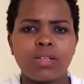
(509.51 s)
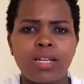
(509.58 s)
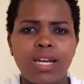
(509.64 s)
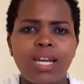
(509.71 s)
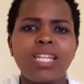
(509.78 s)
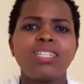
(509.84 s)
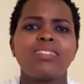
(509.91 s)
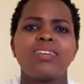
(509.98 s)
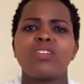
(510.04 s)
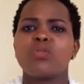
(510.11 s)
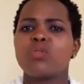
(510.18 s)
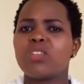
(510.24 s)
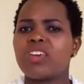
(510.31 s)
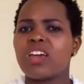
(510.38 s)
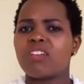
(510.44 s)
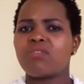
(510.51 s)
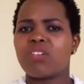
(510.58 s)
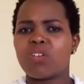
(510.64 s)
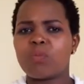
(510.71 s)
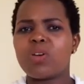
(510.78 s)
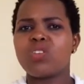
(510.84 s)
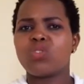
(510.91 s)
Listen to their
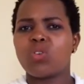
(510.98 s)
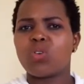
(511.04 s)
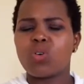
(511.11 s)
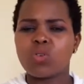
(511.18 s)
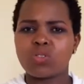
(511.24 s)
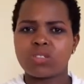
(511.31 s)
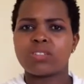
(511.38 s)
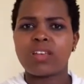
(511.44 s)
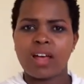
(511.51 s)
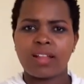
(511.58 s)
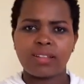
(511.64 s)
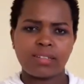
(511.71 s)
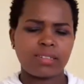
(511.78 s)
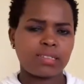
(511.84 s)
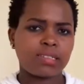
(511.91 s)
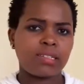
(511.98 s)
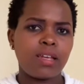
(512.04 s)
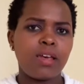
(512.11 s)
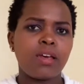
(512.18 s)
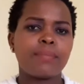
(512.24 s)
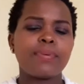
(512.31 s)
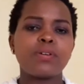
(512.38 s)
environmental concerns,
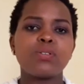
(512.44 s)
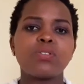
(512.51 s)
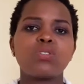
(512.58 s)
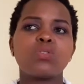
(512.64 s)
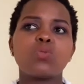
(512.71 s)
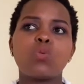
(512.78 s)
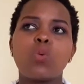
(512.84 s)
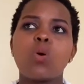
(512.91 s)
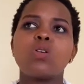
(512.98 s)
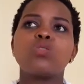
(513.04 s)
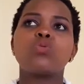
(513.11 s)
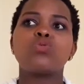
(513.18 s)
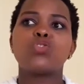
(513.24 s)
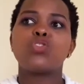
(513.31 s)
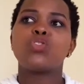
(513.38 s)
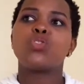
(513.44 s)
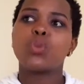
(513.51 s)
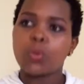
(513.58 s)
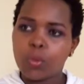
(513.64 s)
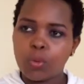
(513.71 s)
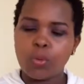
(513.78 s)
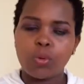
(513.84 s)
because you want to
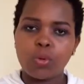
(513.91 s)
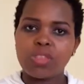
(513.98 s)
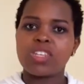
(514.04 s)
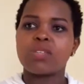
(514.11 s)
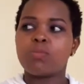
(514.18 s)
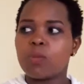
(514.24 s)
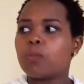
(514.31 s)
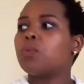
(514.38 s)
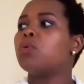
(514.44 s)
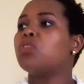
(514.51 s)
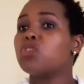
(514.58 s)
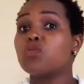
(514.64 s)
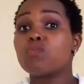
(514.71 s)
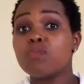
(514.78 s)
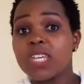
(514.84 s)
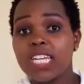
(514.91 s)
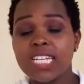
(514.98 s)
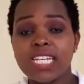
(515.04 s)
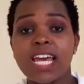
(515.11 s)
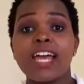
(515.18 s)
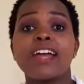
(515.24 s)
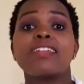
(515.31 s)
show these people you meet
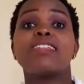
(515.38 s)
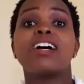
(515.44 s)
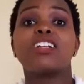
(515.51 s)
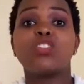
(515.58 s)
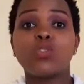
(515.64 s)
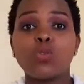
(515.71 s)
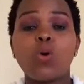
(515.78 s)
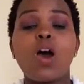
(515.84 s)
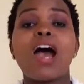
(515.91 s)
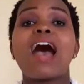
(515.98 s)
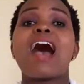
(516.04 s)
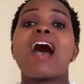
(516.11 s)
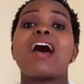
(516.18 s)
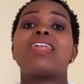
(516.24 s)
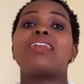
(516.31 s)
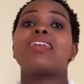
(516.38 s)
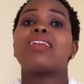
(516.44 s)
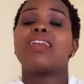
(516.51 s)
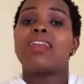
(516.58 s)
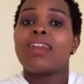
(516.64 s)
that you are an